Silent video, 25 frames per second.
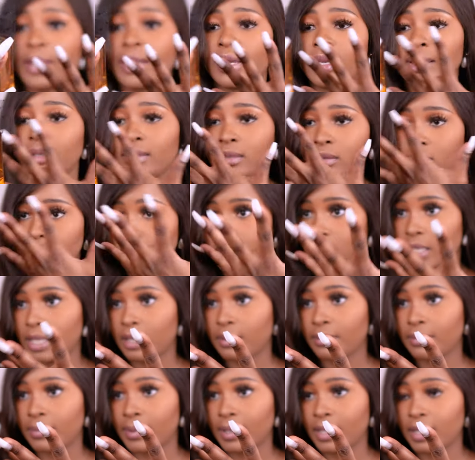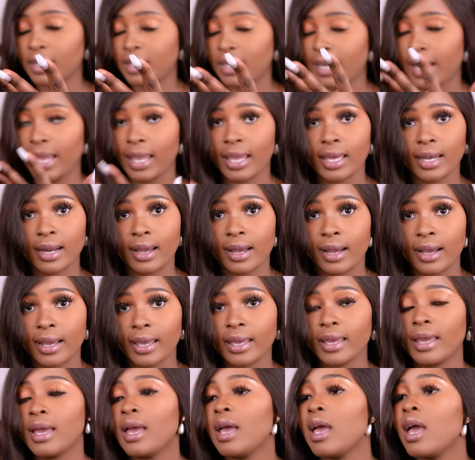by looking by the naked
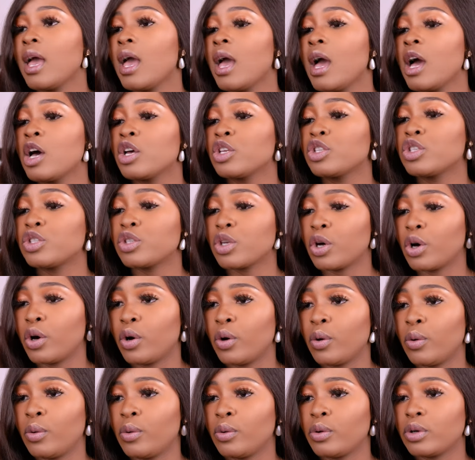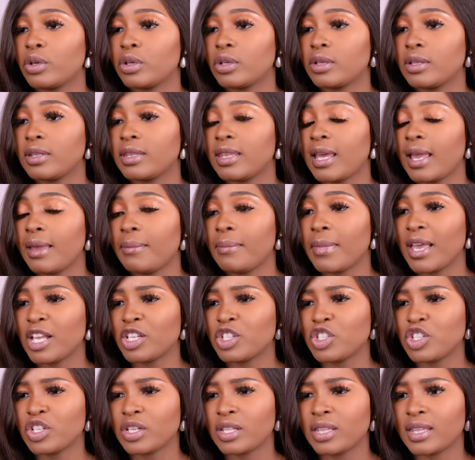eye. So they
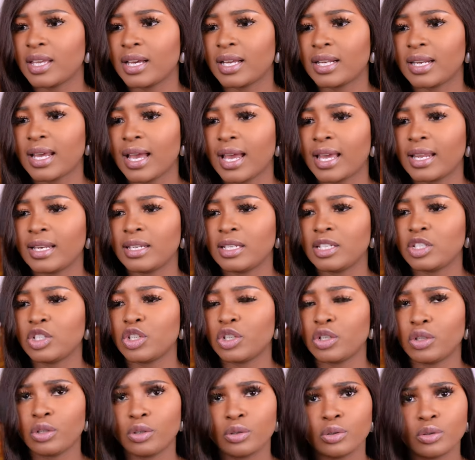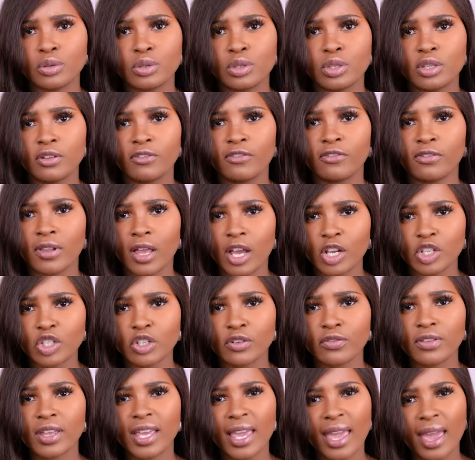mentioned that I need to use the
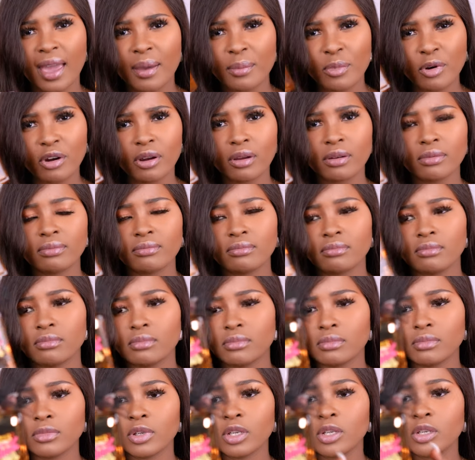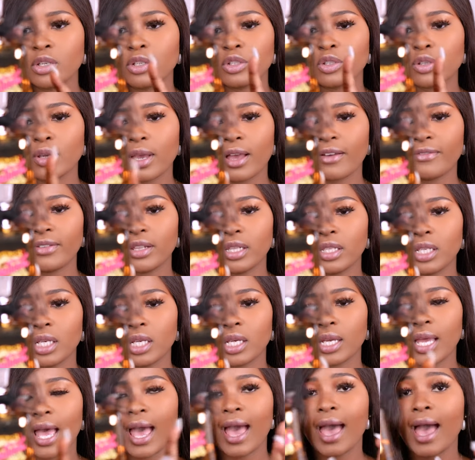flash of the camera to have a
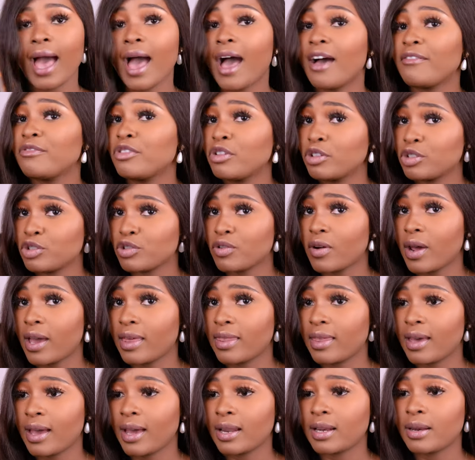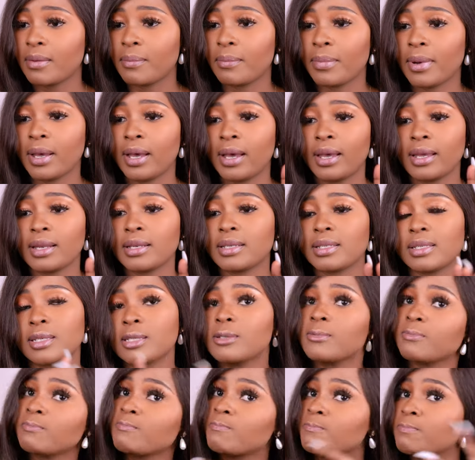look. I have not tried that,
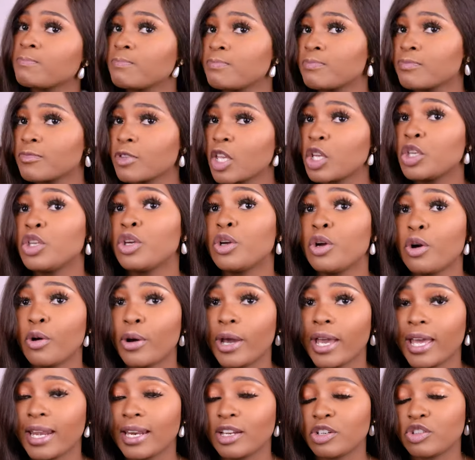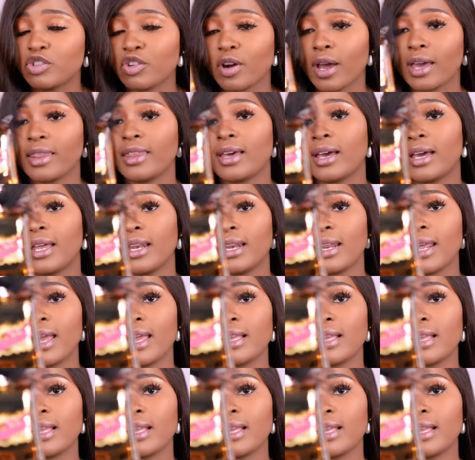but you go ahead and try that